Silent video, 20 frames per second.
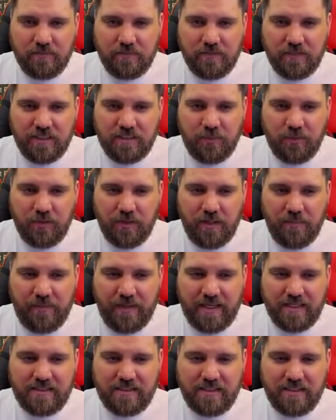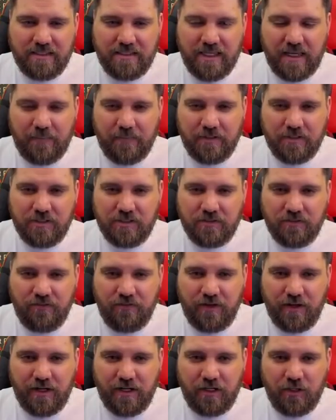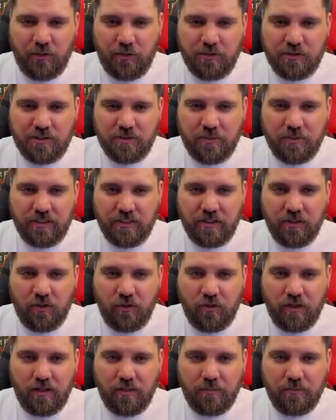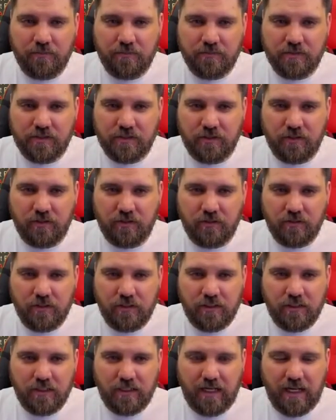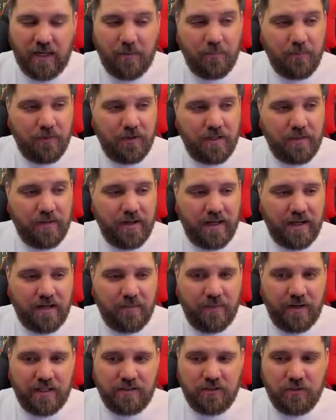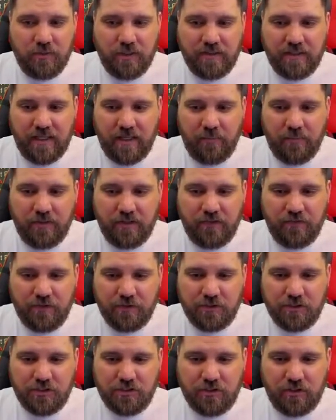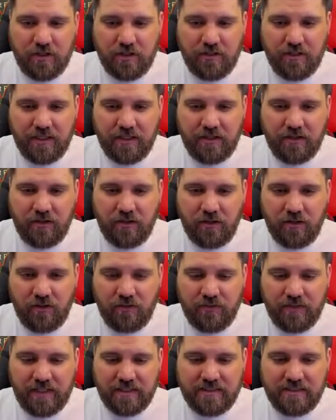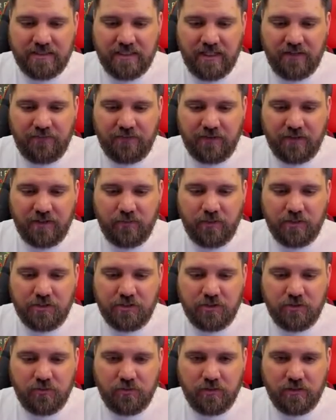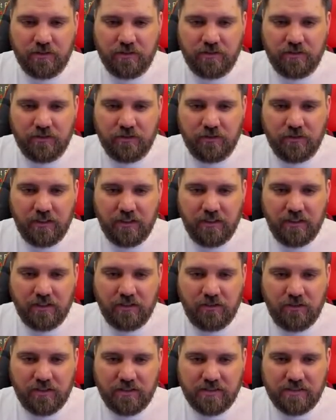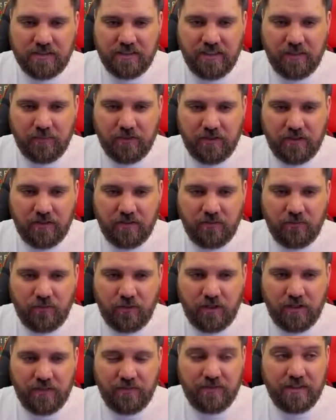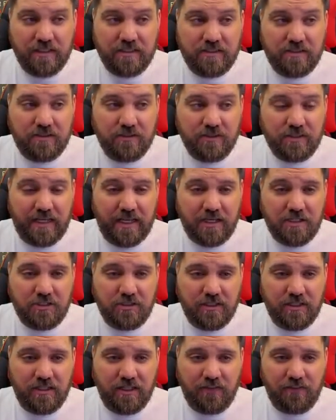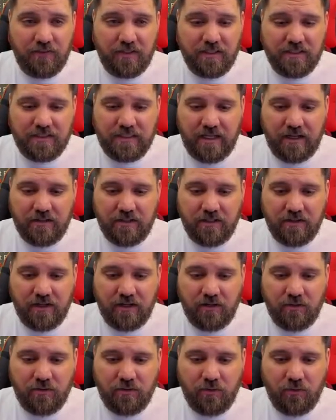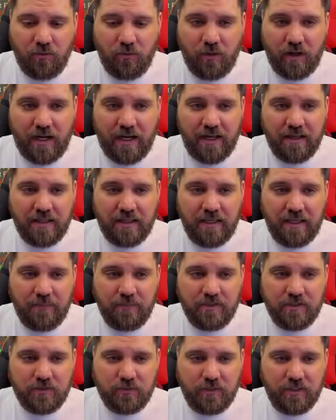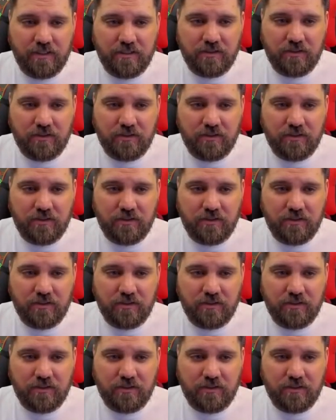It makes the damage very noticeably go up. So I'm pretty bad about doing that, but if you're struggling at all, that's definitely what you want to do. You can see I'm gonna run this. There's actually nothing down here. I don't know why I came this way.